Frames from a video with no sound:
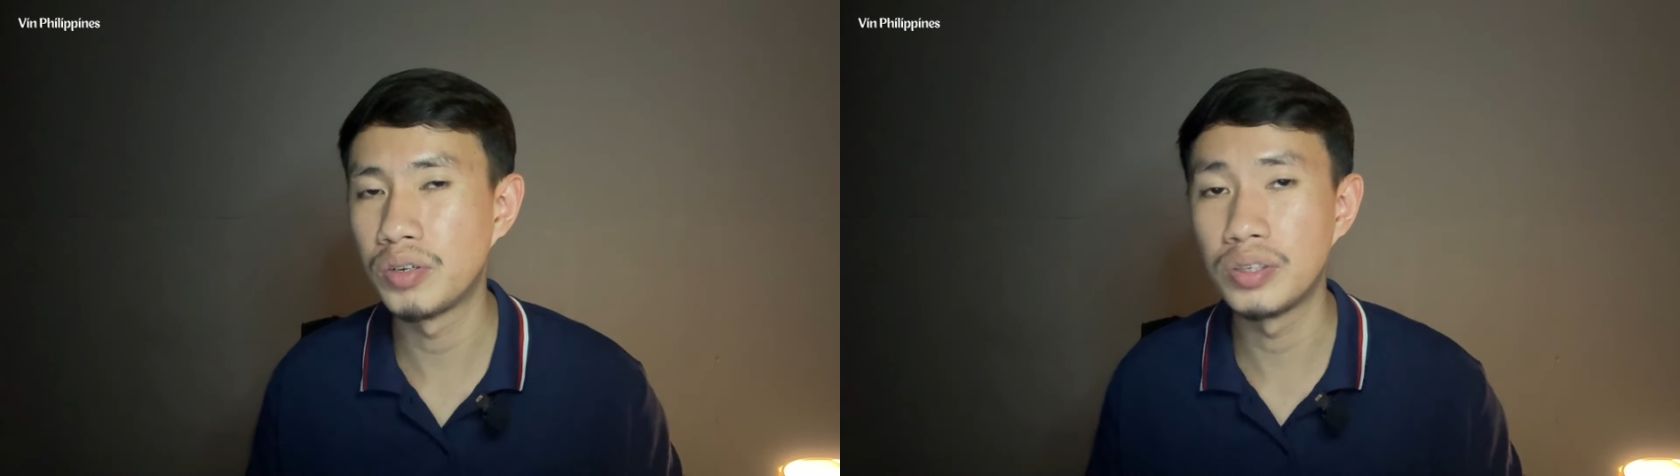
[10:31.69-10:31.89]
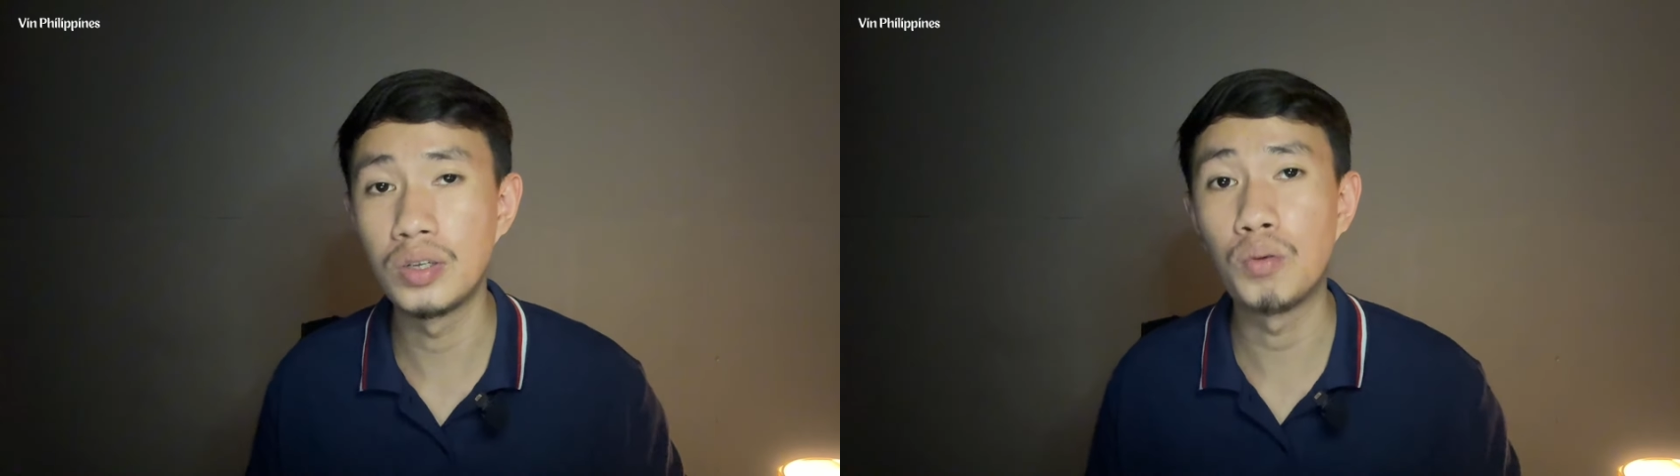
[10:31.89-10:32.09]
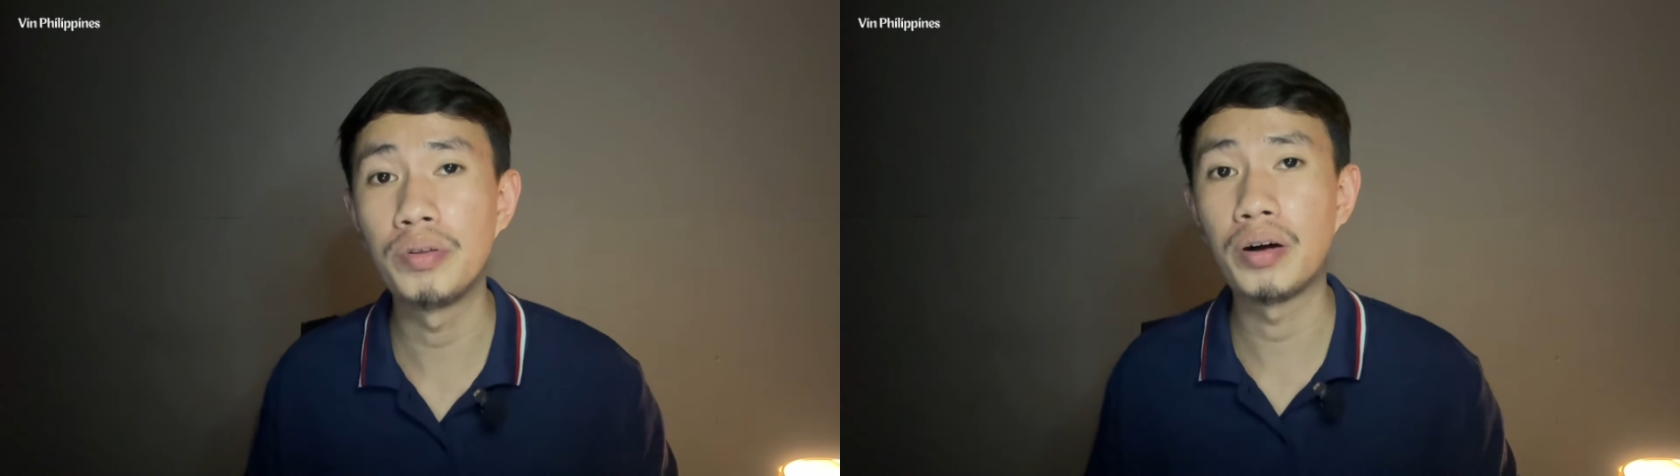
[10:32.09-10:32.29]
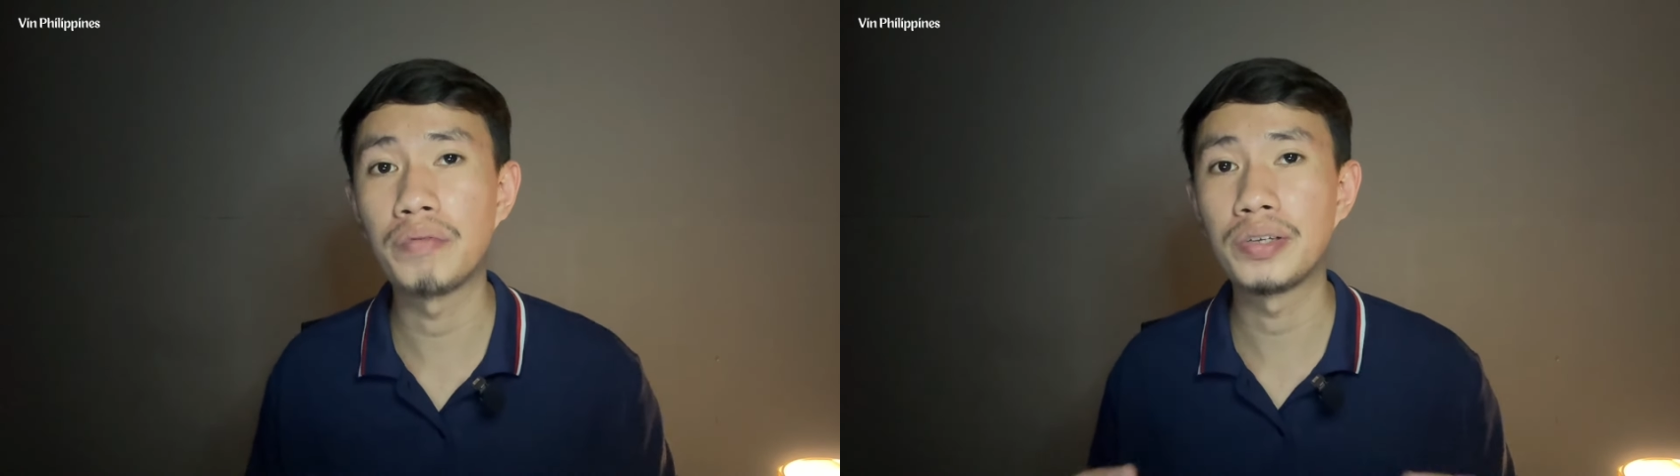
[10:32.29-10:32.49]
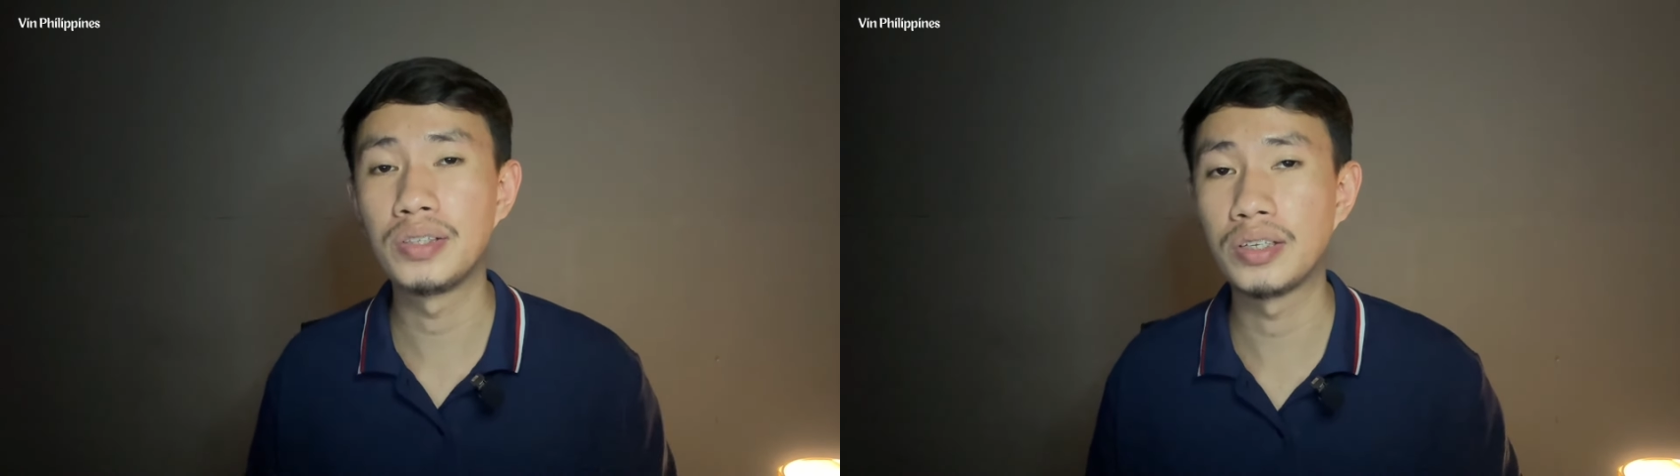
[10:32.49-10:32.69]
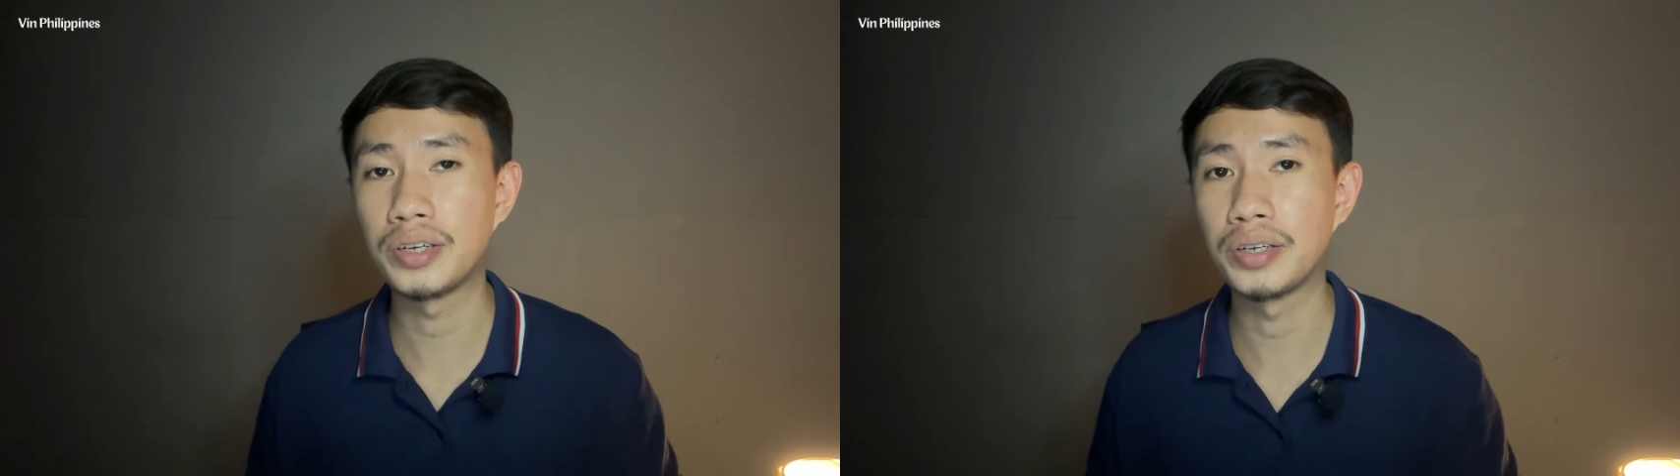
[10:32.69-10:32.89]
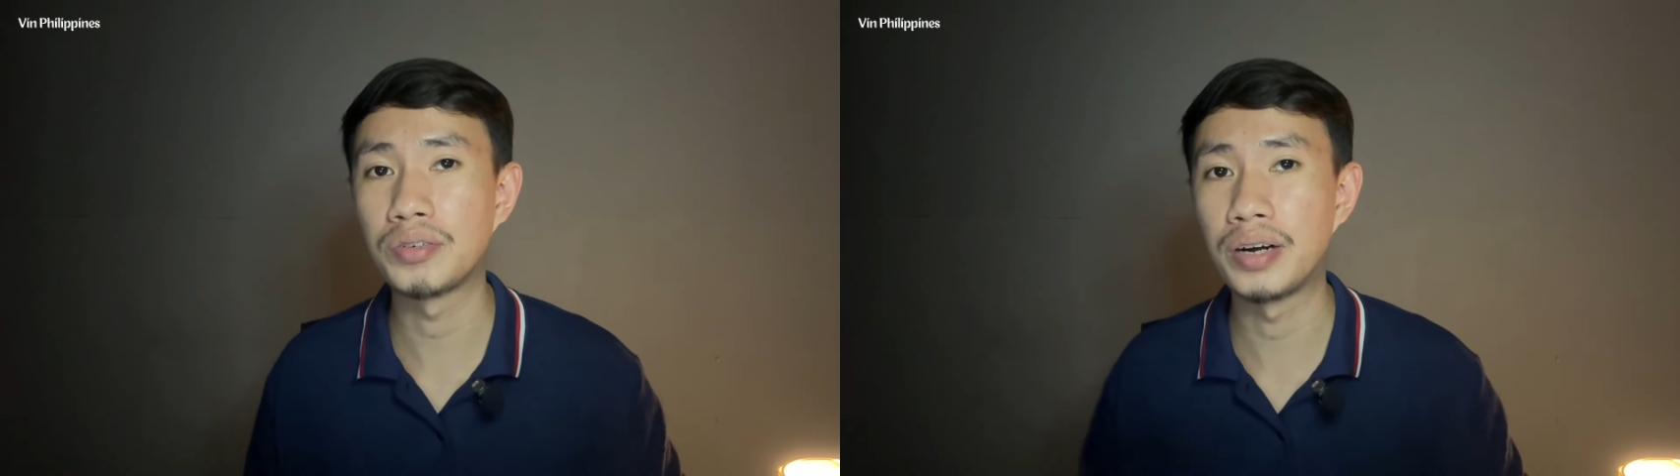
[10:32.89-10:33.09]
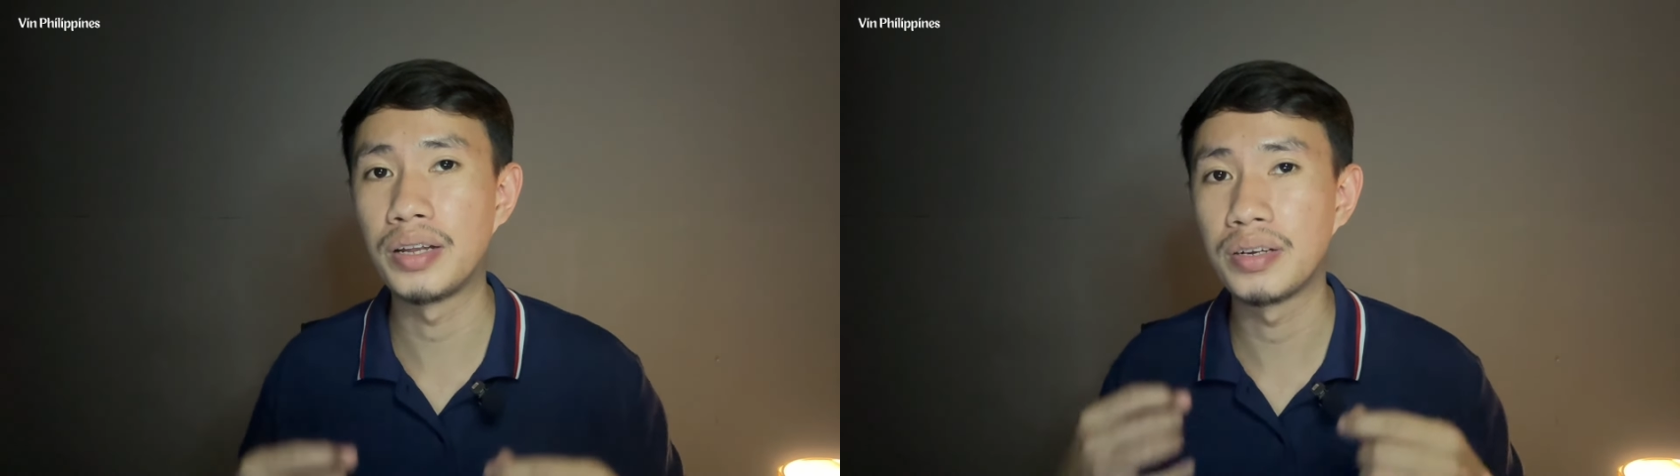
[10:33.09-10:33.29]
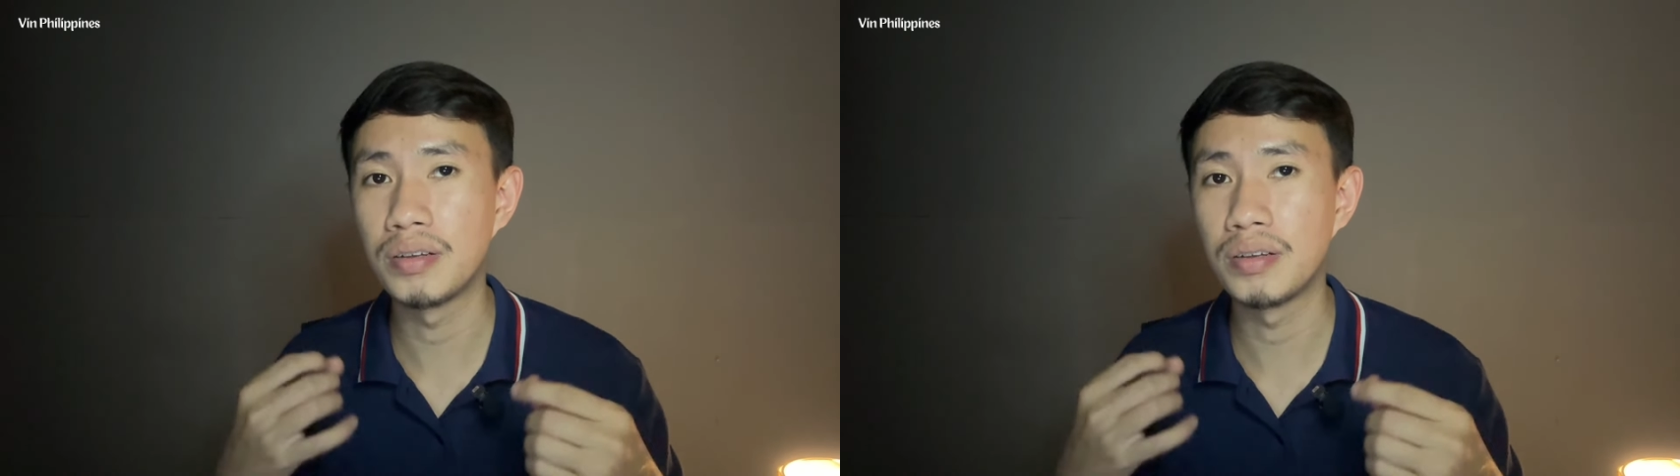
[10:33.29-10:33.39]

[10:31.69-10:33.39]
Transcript: is the only office that can grant